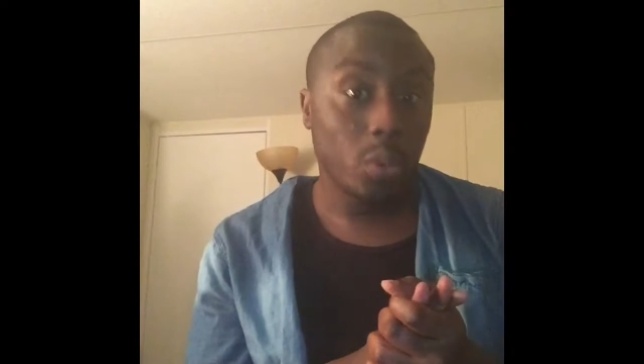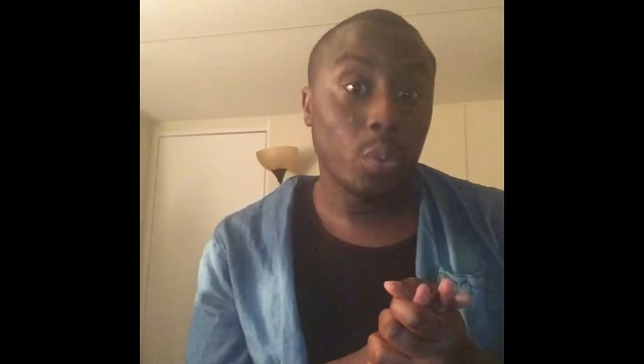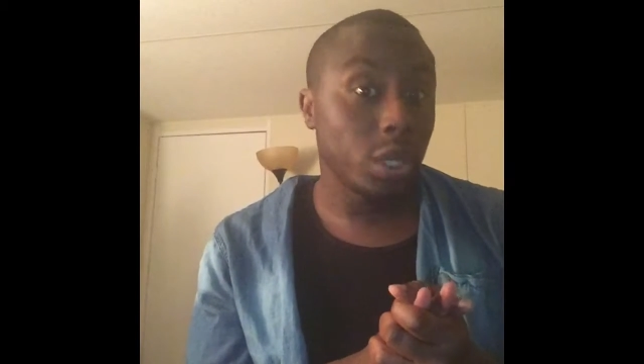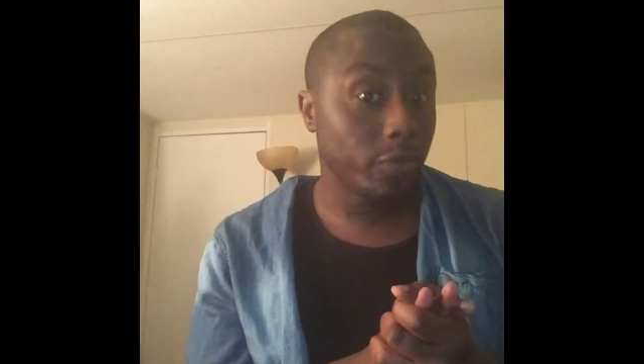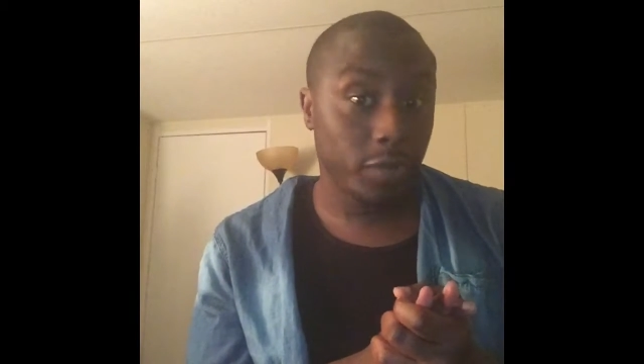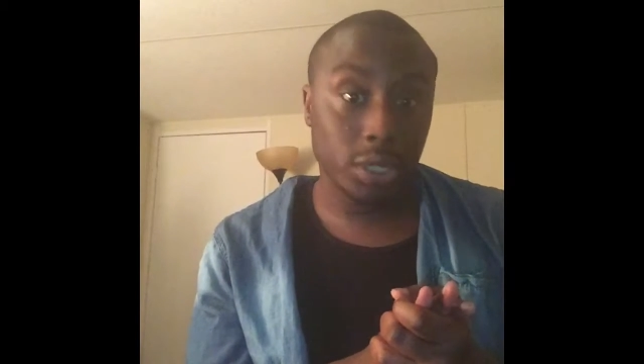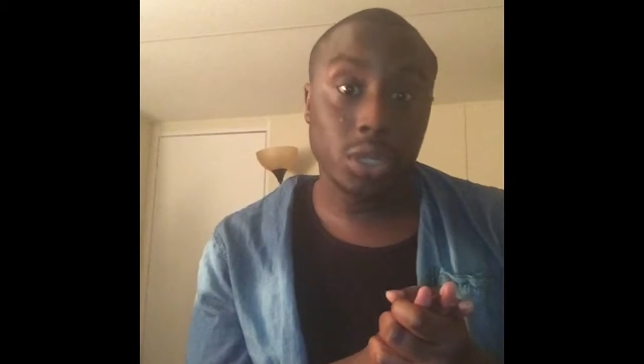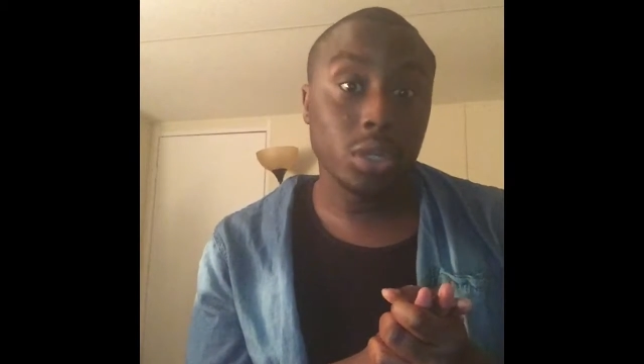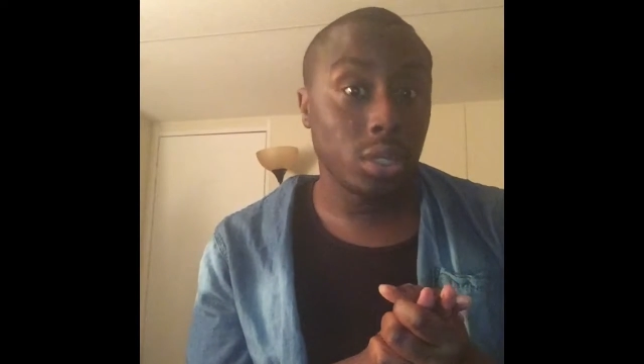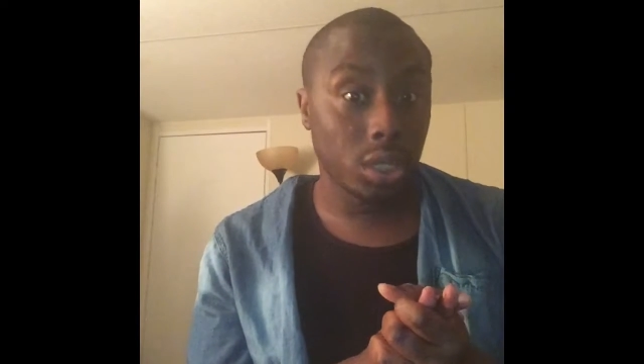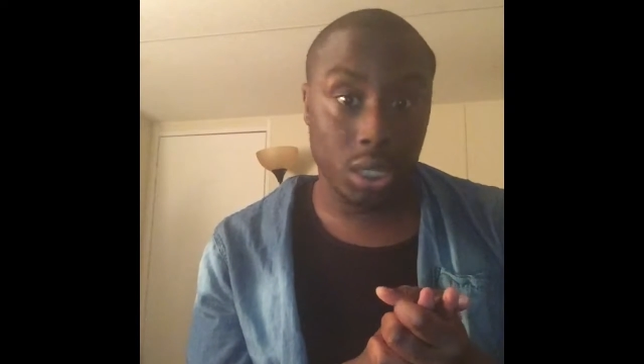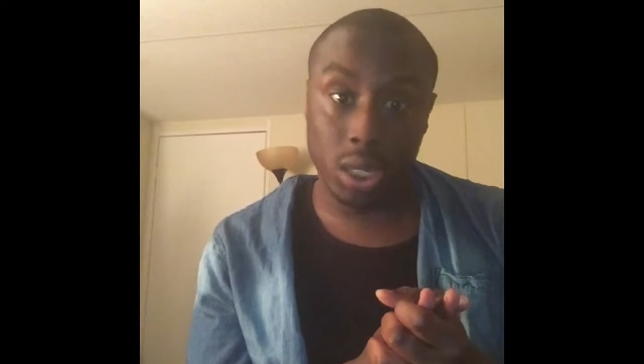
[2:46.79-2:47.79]
what the fuck you
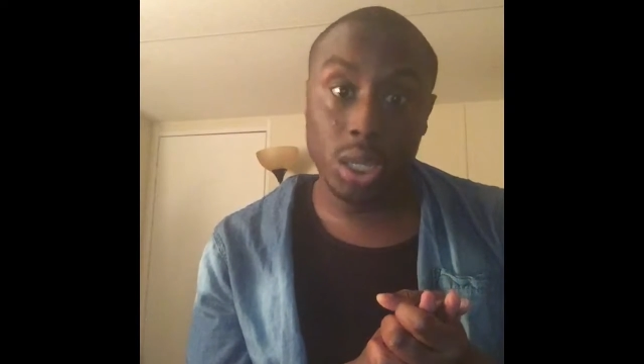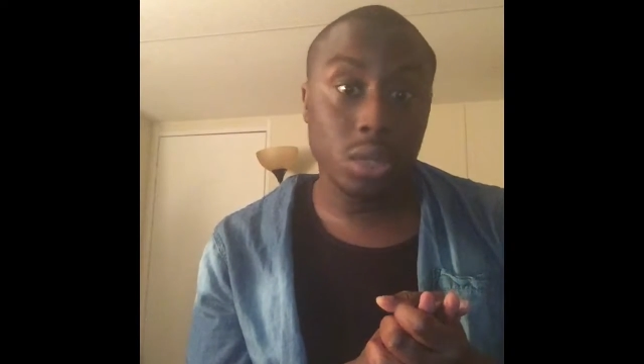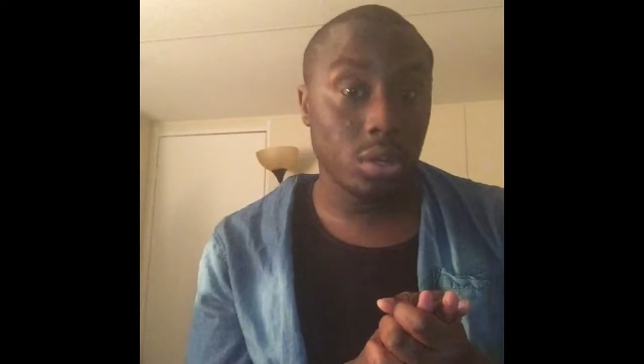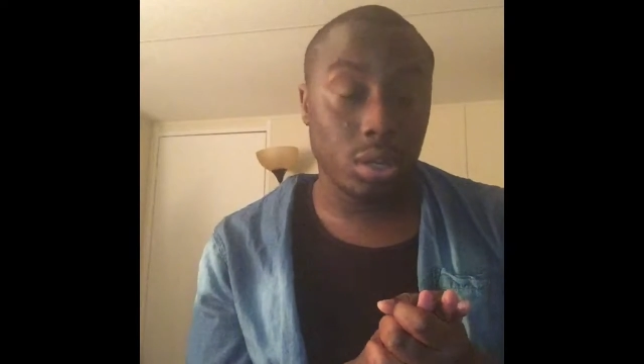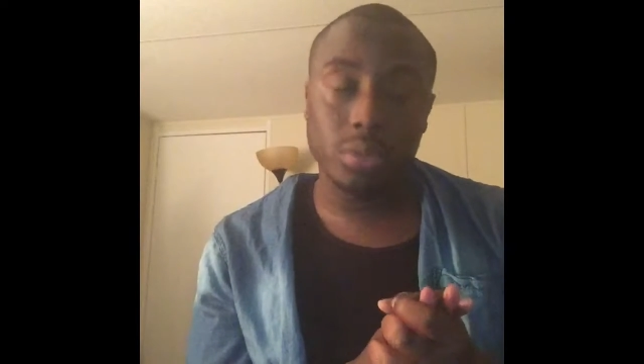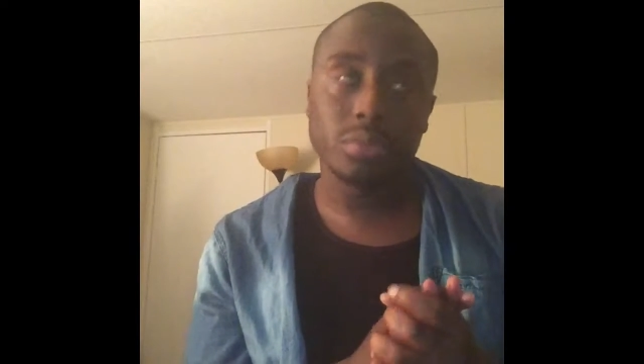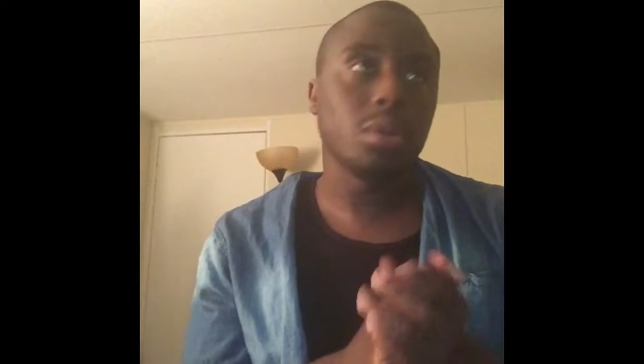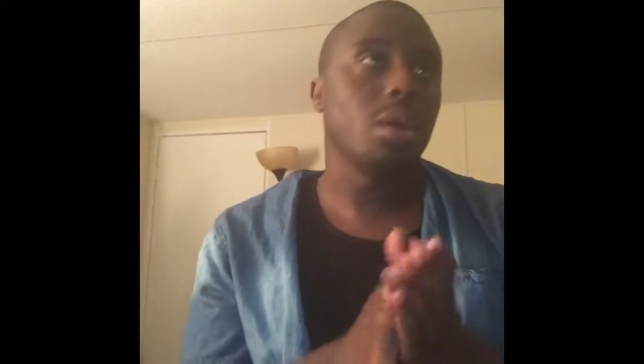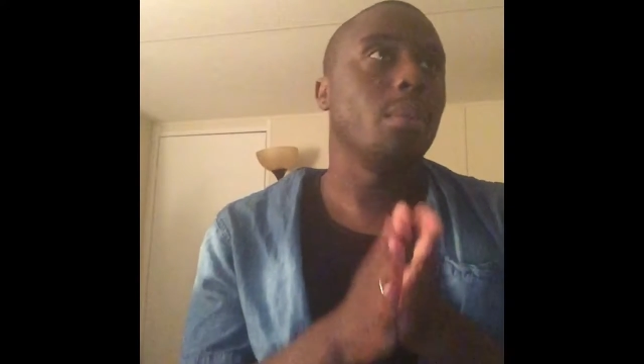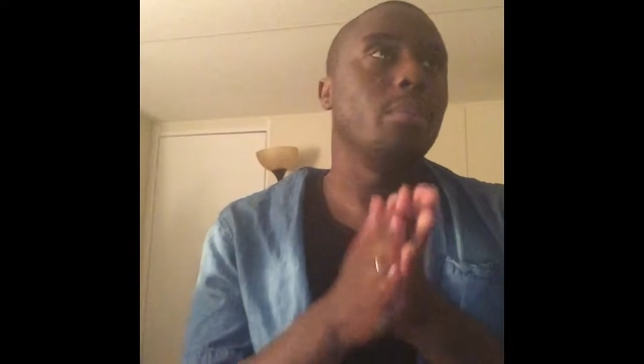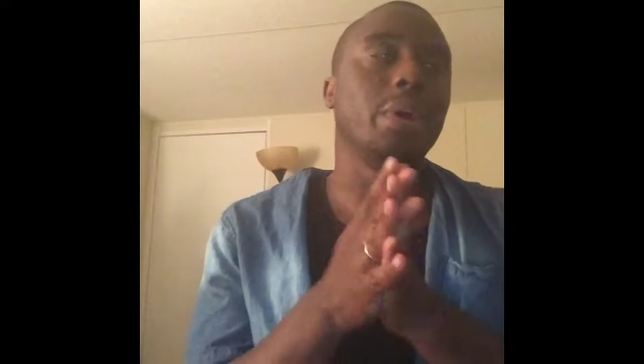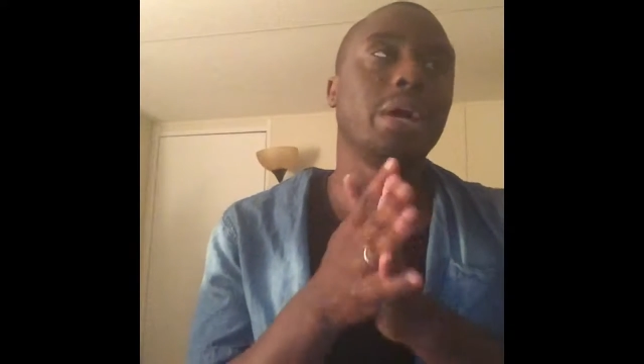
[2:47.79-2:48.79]
looking at,
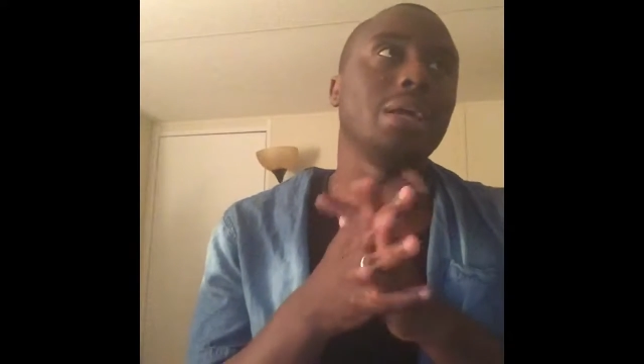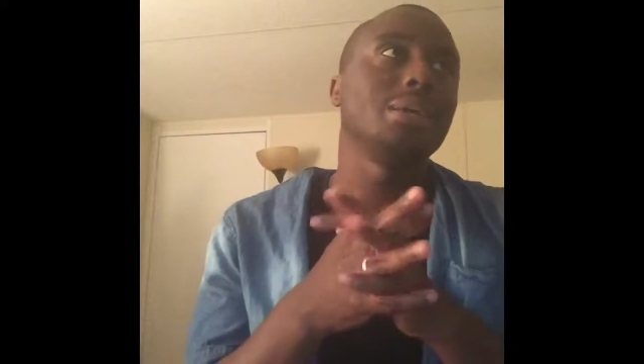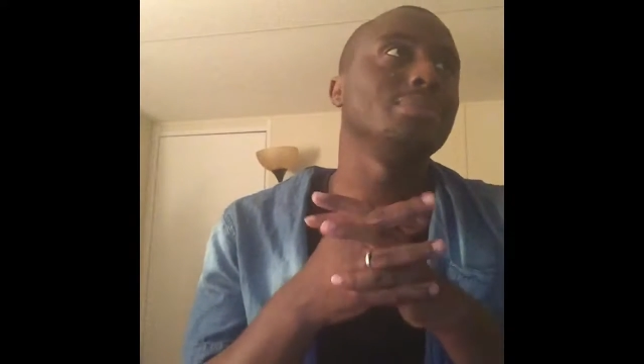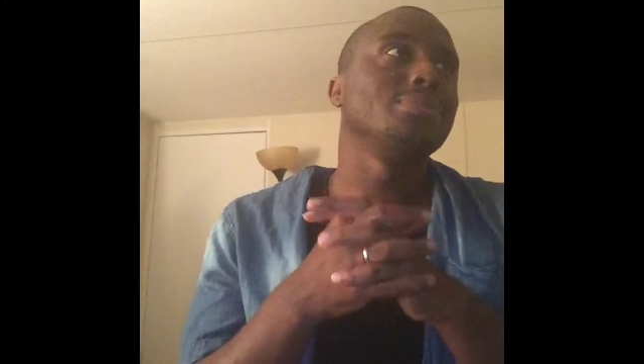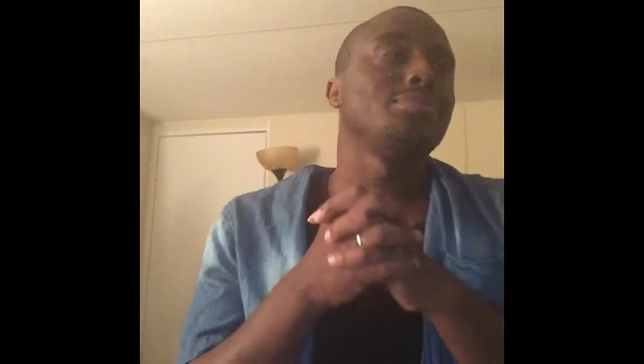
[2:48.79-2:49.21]
But